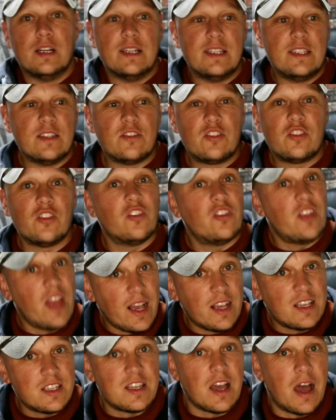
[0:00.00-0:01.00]
And until
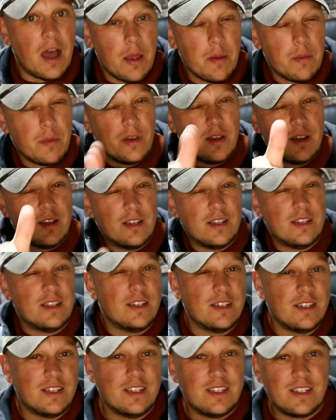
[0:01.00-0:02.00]
next time,
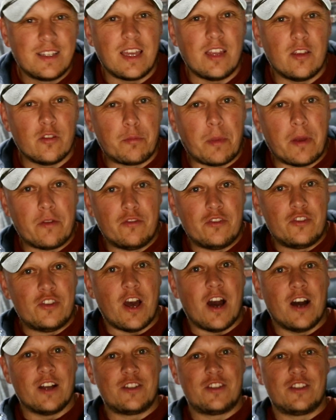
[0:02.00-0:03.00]
keep those batteries
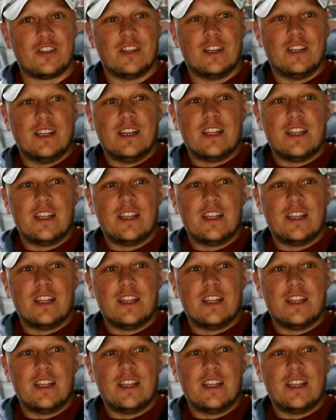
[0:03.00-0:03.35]
charged.